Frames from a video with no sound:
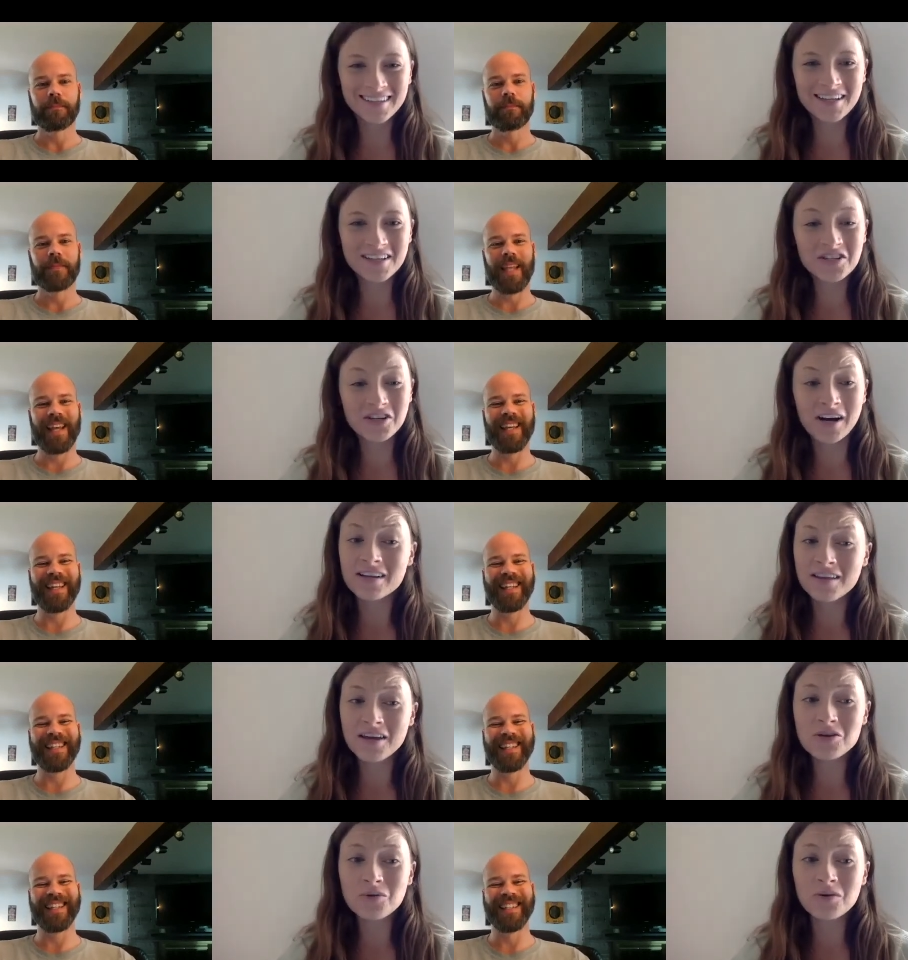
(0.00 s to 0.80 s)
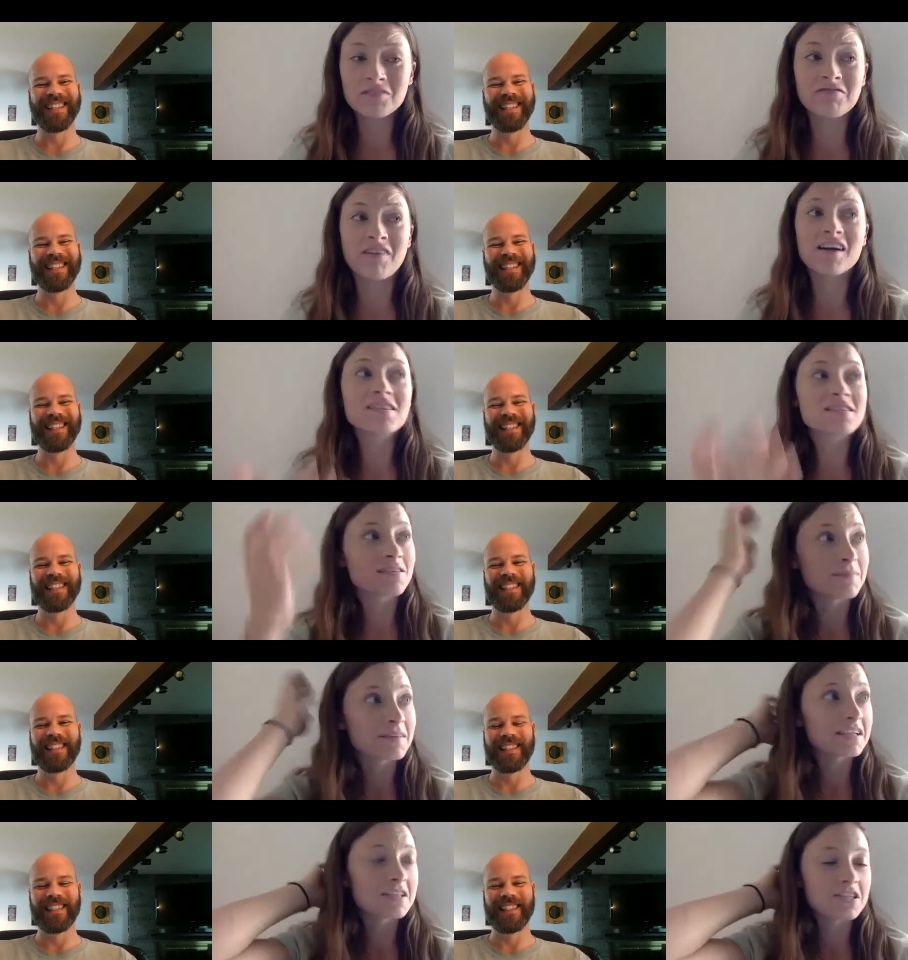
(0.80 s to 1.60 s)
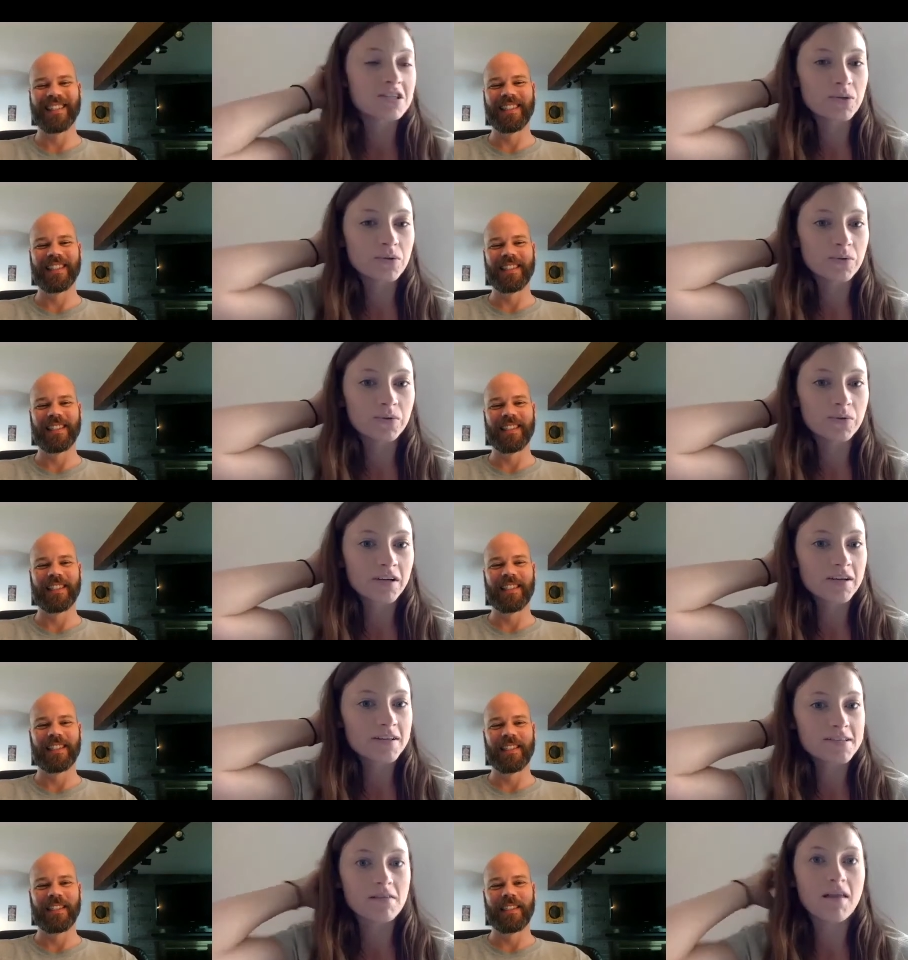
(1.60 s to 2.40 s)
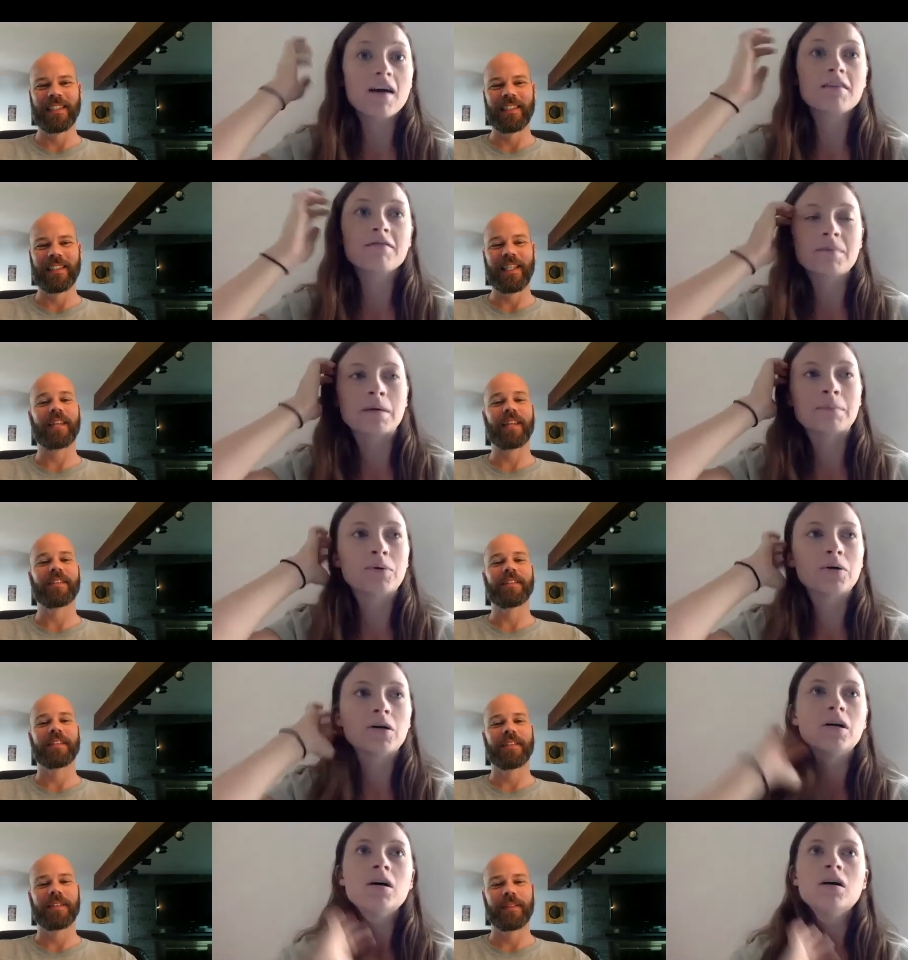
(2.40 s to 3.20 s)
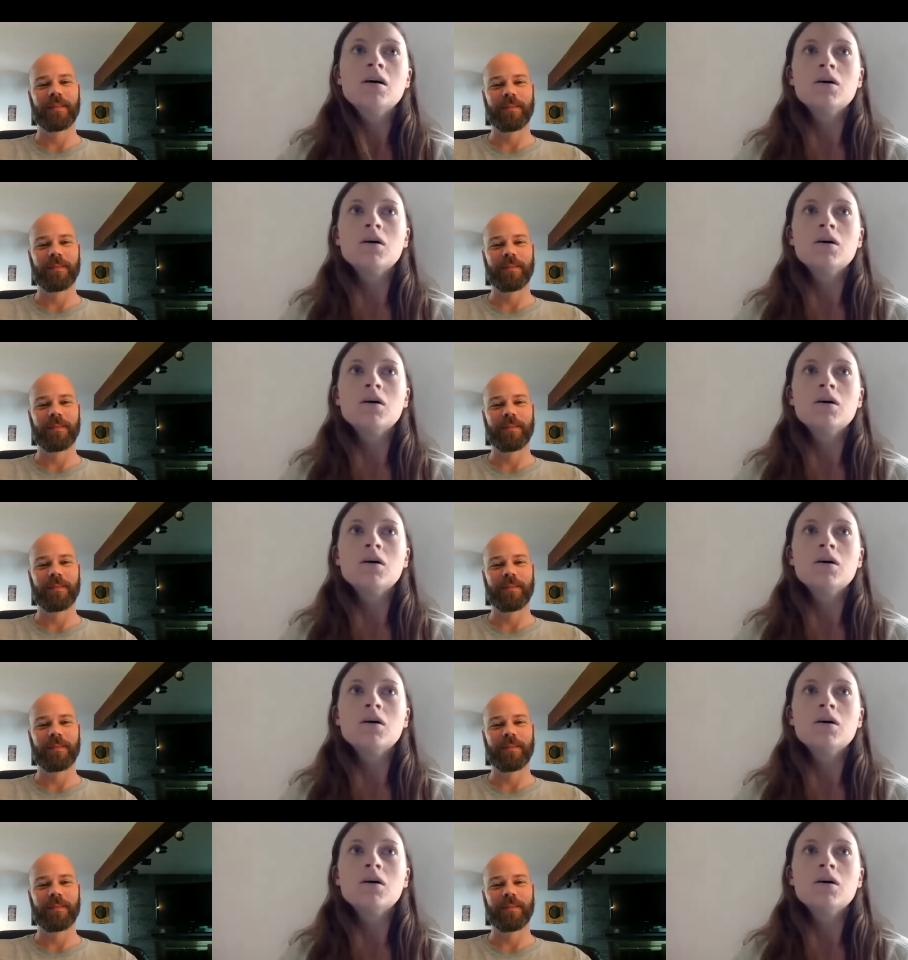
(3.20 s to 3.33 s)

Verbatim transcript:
Speaker 1: it's great that you could find something too, because a lot of yeah. people.